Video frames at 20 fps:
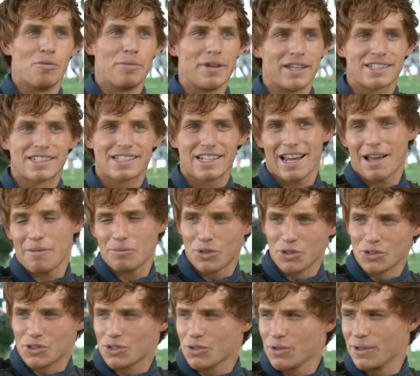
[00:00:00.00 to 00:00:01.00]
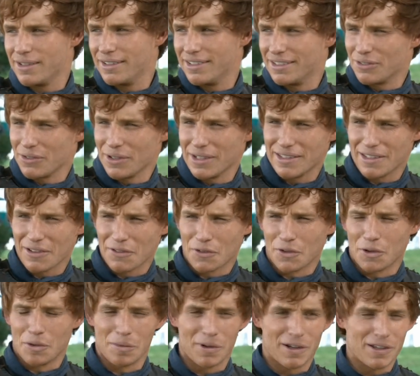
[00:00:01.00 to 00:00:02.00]
Being slapped on screen is really
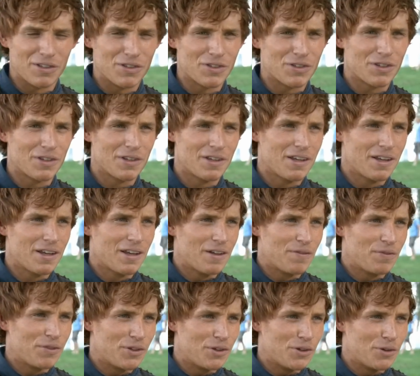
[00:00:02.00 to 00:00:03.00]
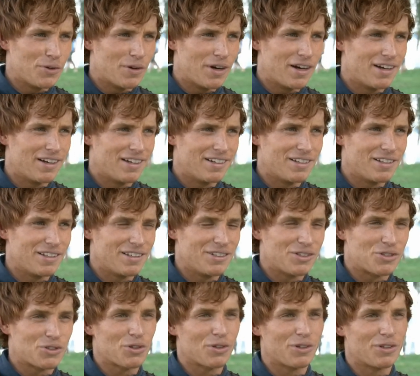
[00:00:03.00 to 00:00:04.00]
difficult, because
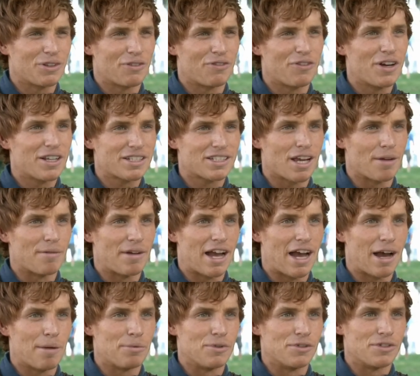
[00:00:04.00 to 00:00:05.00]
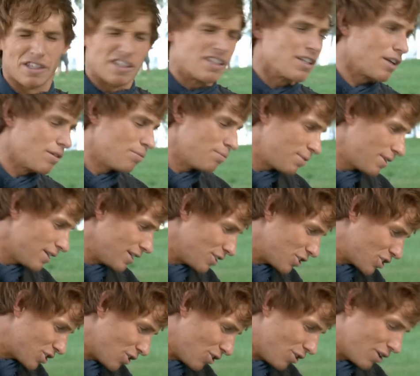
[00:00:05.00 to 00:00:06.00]
the first time it happens, it's a complete
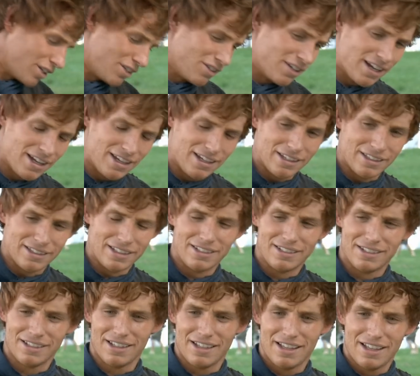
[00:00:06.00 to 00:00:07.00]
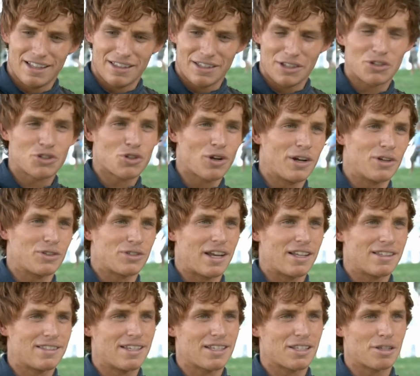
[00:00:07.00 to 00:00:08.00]
shock and you get hit, and then you try not to
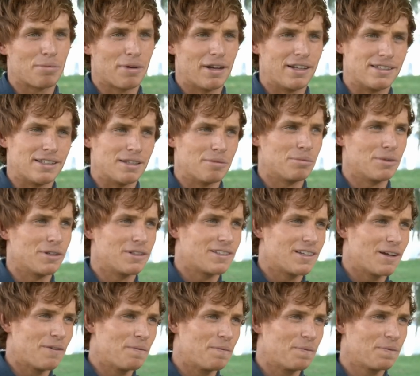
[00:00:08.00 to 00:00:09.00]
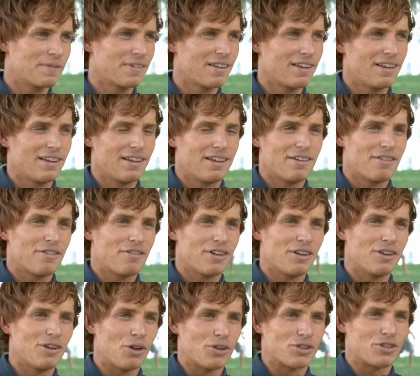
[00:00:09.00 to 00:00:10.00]
anticipate it, but
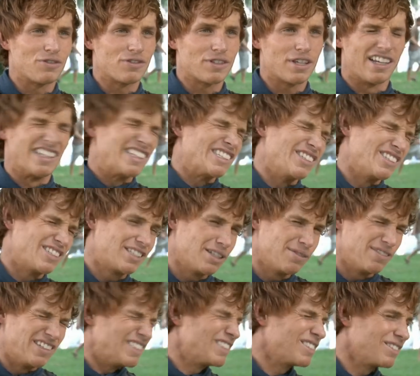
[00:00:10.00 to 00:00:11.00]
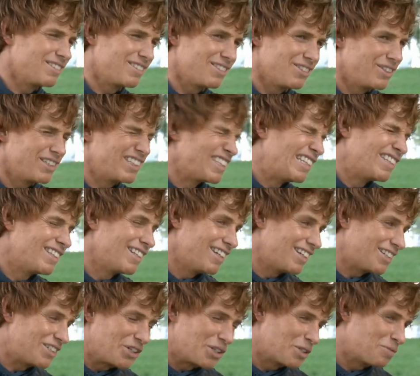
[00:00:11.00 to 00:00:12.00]
lots of takes you see me doing
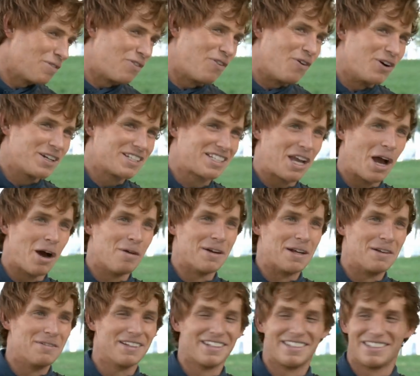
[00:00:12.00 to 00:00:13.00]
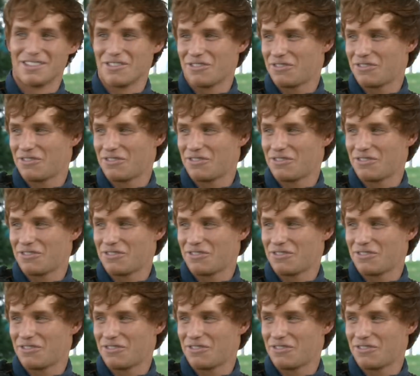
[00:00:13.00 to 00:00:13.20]
that just before it's coming, with the